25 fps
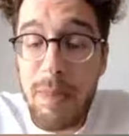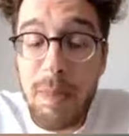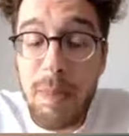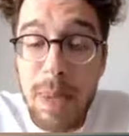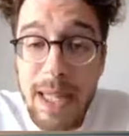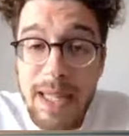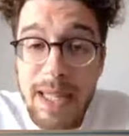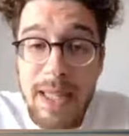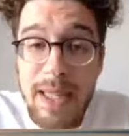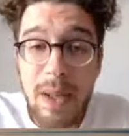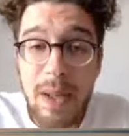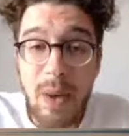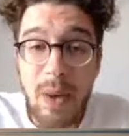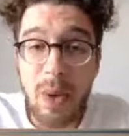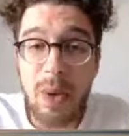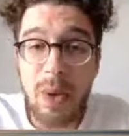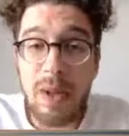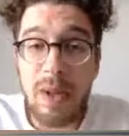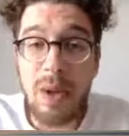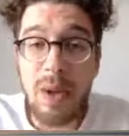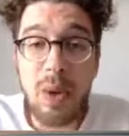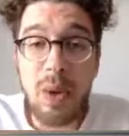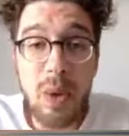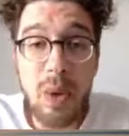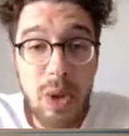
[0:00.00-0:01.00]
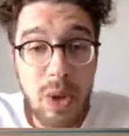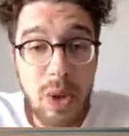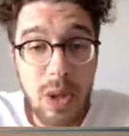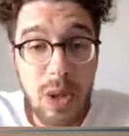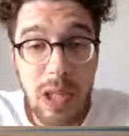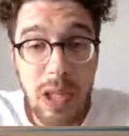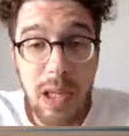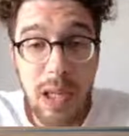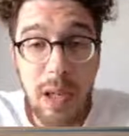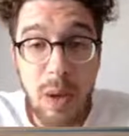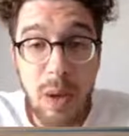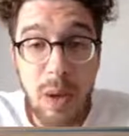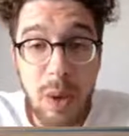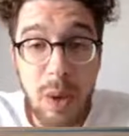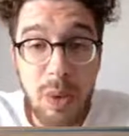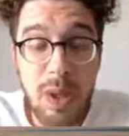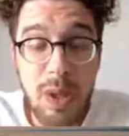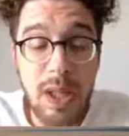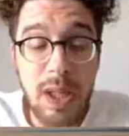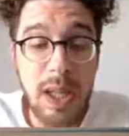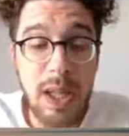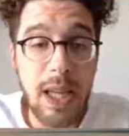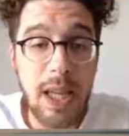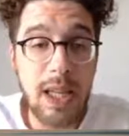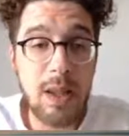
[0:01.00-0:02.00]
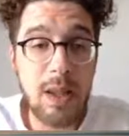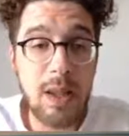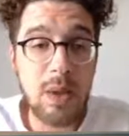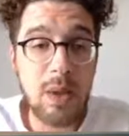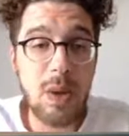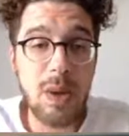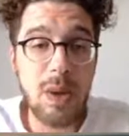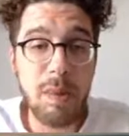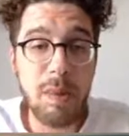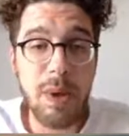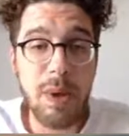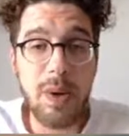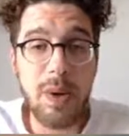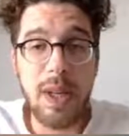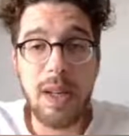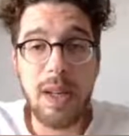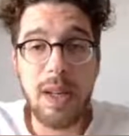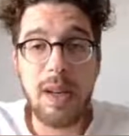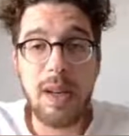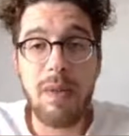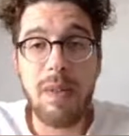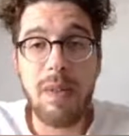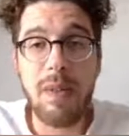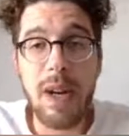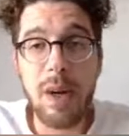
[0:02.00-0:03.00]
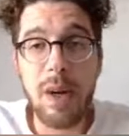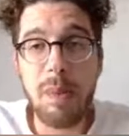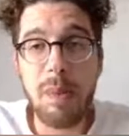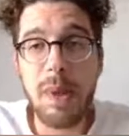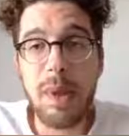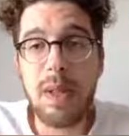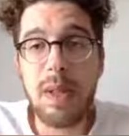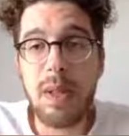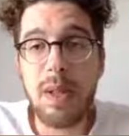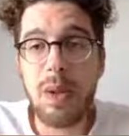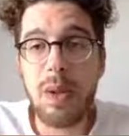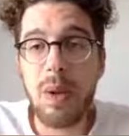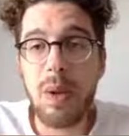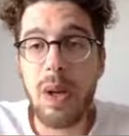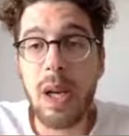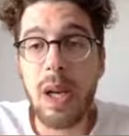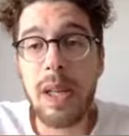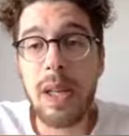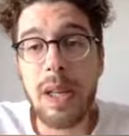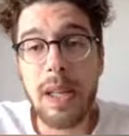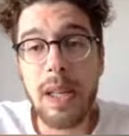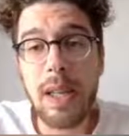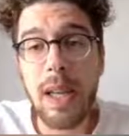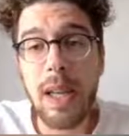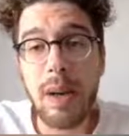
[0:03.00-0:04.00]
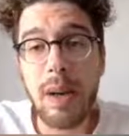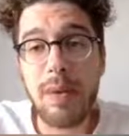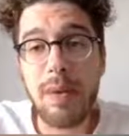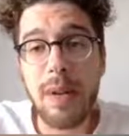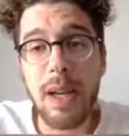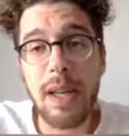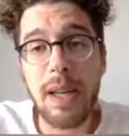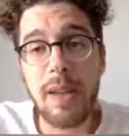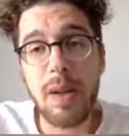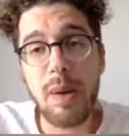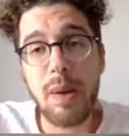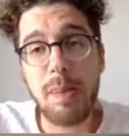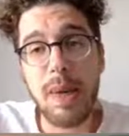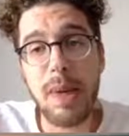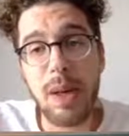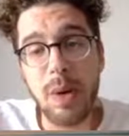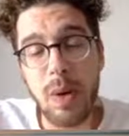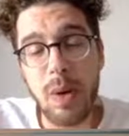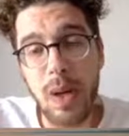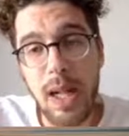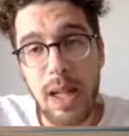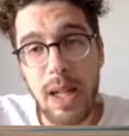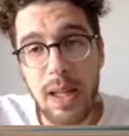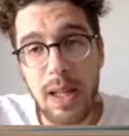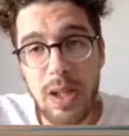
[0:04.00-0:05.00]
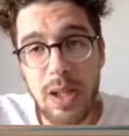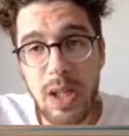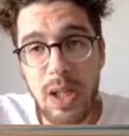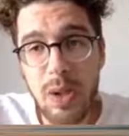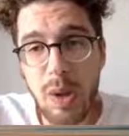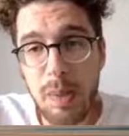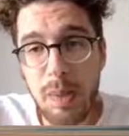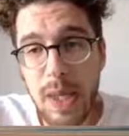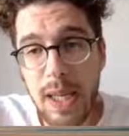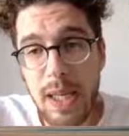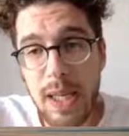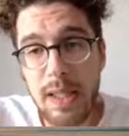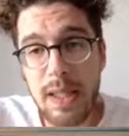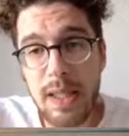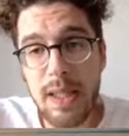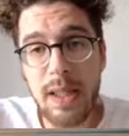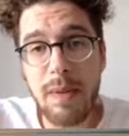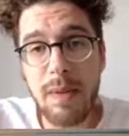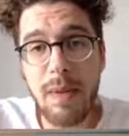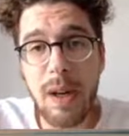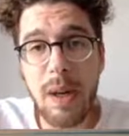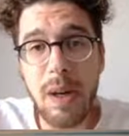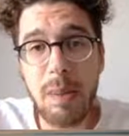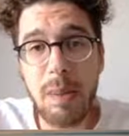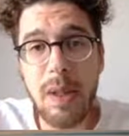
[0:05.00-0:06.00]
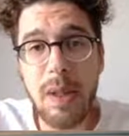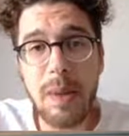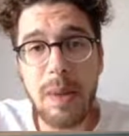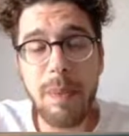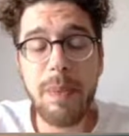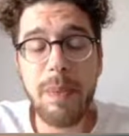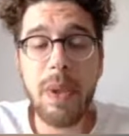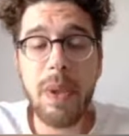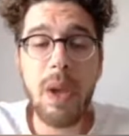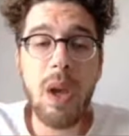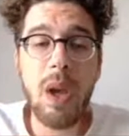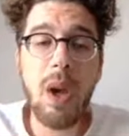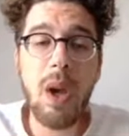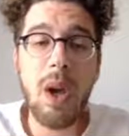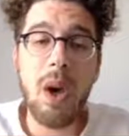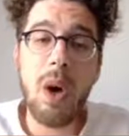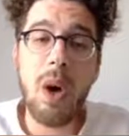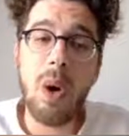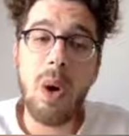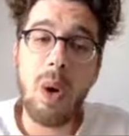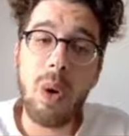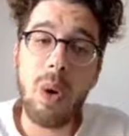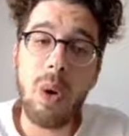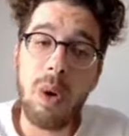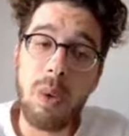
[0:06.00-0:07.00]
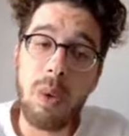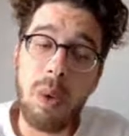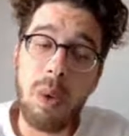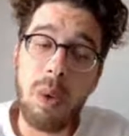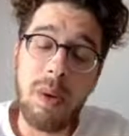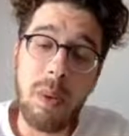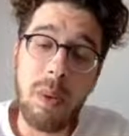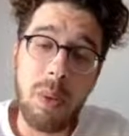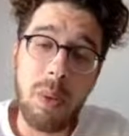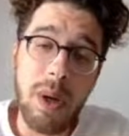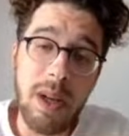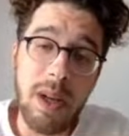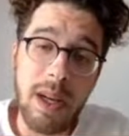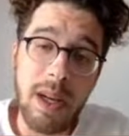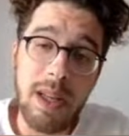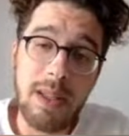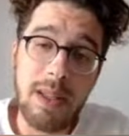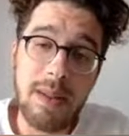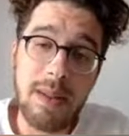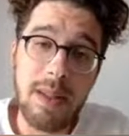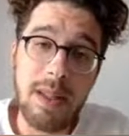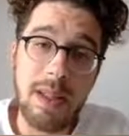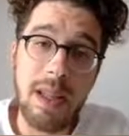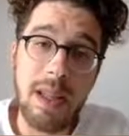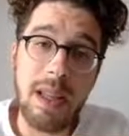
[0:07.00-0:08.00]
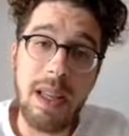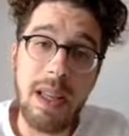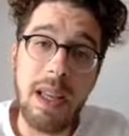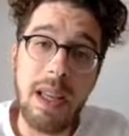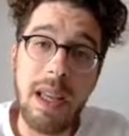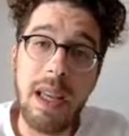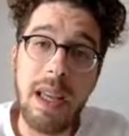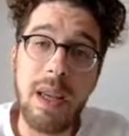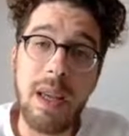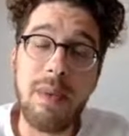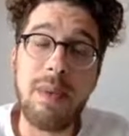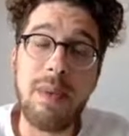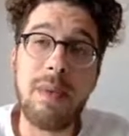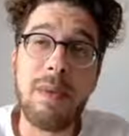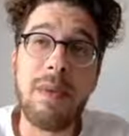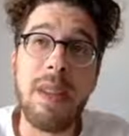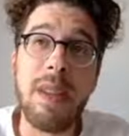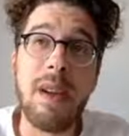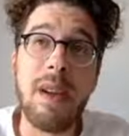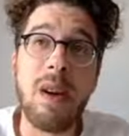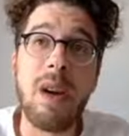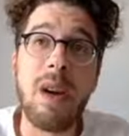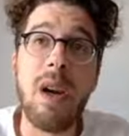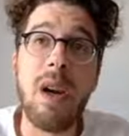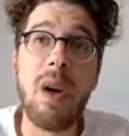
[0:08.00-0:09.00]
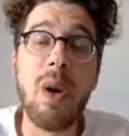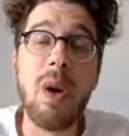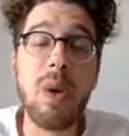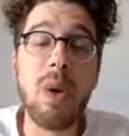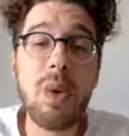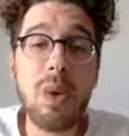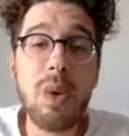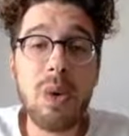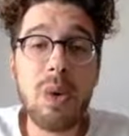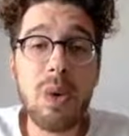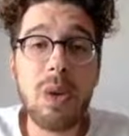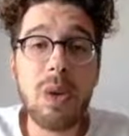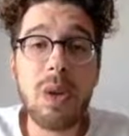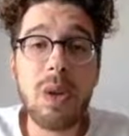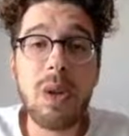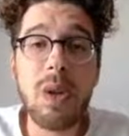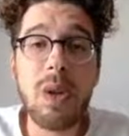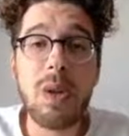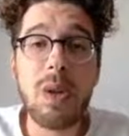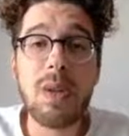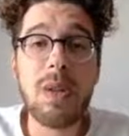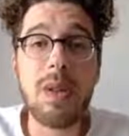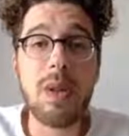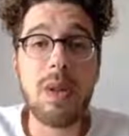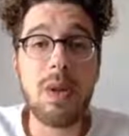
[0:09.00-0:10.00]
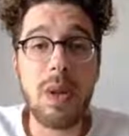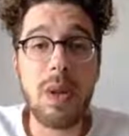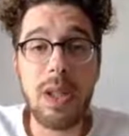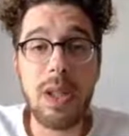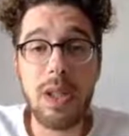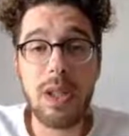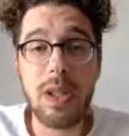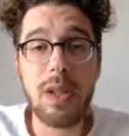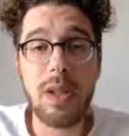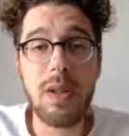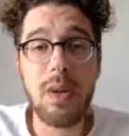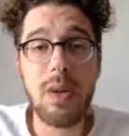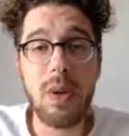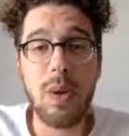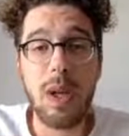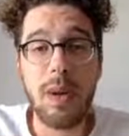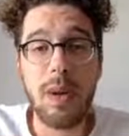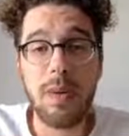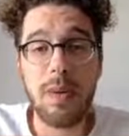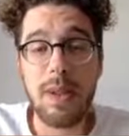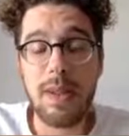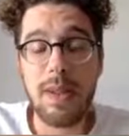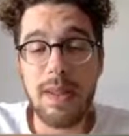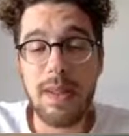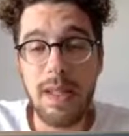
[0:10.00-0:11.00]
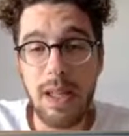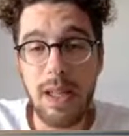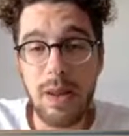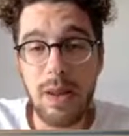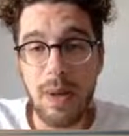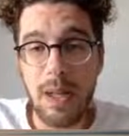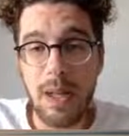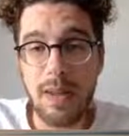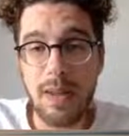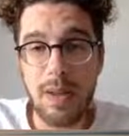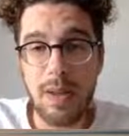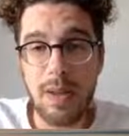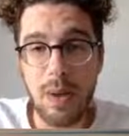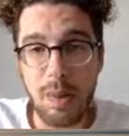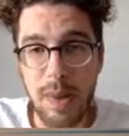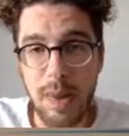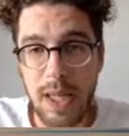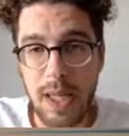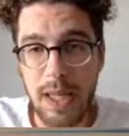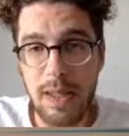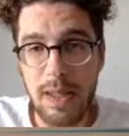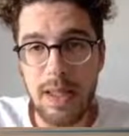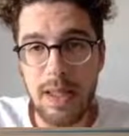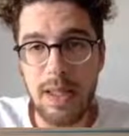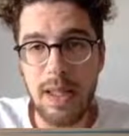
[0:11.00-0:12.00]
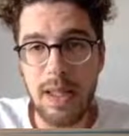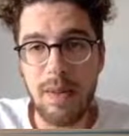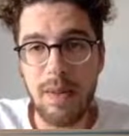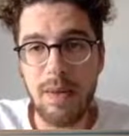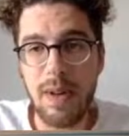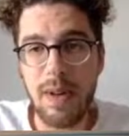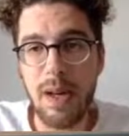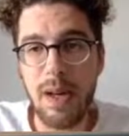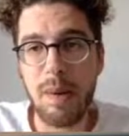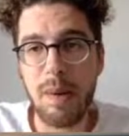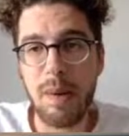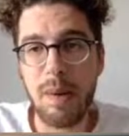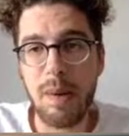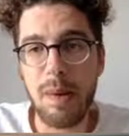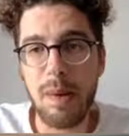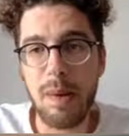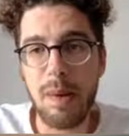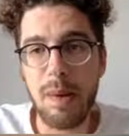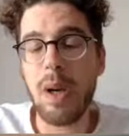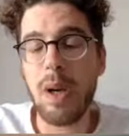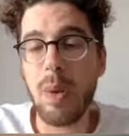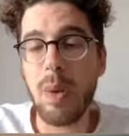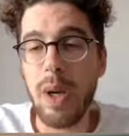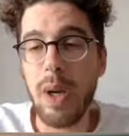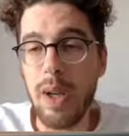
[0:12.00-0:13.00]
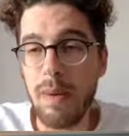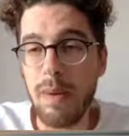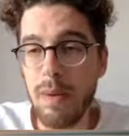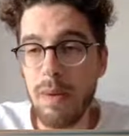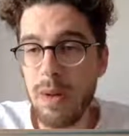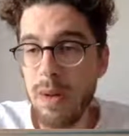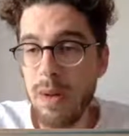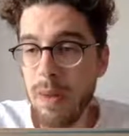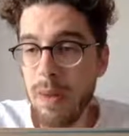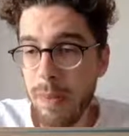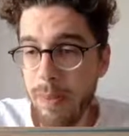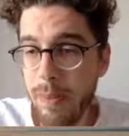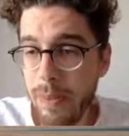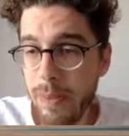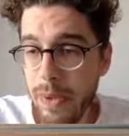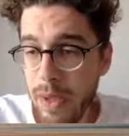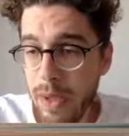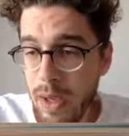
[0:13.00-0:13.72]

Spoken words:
Depending on the nutrient loading into the marine environment, you have either a macroalgae dominated environment, or whereas if there are low nutrient concentrations, you have a seagrass dominated environment. However,